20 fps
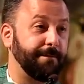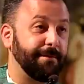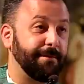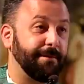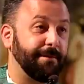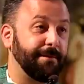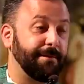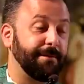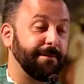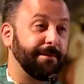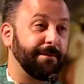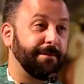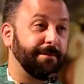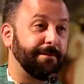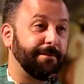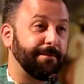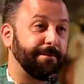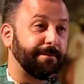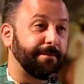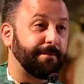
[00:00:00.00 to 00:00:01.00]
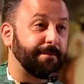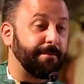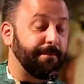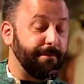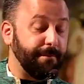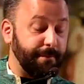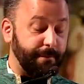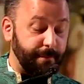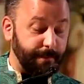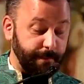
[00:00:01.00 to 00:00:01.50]

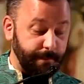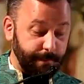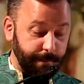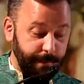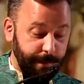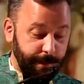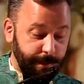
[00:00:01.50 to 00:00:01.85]
(no one is talking)